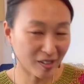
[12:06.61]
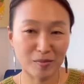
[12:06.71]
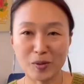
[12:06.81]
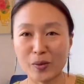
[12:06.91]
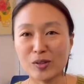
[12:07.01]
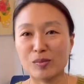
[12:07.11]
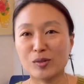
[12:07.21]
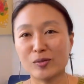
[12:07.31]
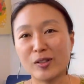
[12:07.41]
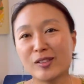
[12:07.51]
I'm going to
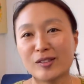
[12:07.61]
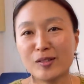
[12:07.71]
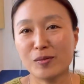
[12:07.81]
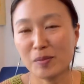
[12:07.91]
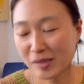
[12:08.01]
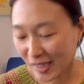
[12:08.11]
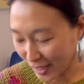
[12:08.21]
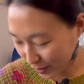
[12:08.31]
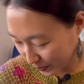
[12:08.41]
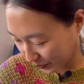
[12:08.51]
move on to the whips now.